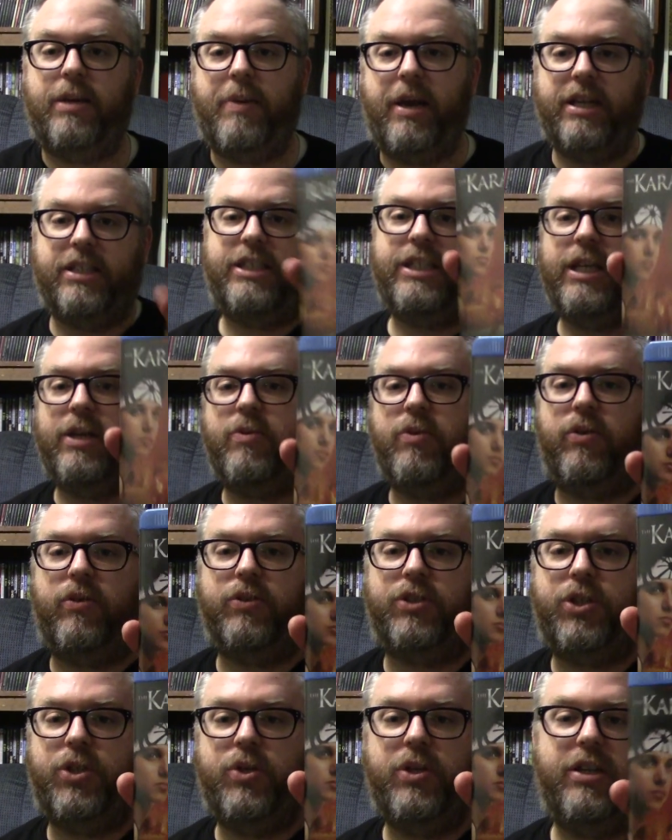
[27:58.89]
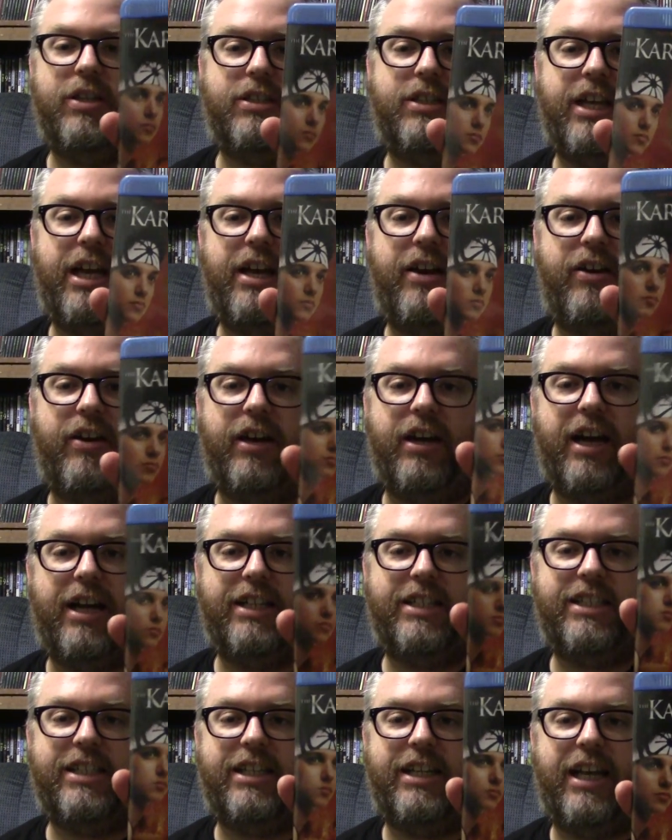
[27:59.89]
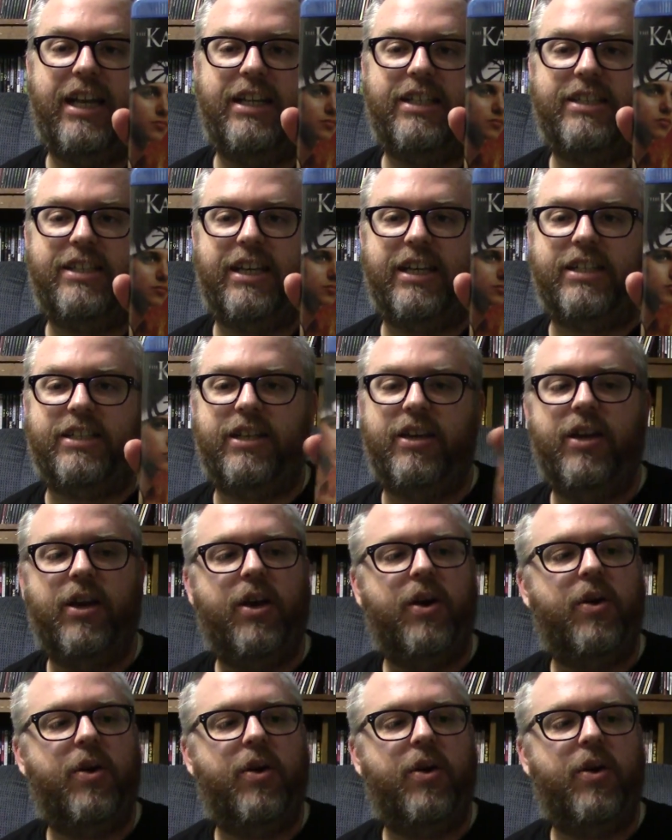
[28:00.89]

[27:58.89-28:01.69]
they made a sequel two years later in nineteen eighty-six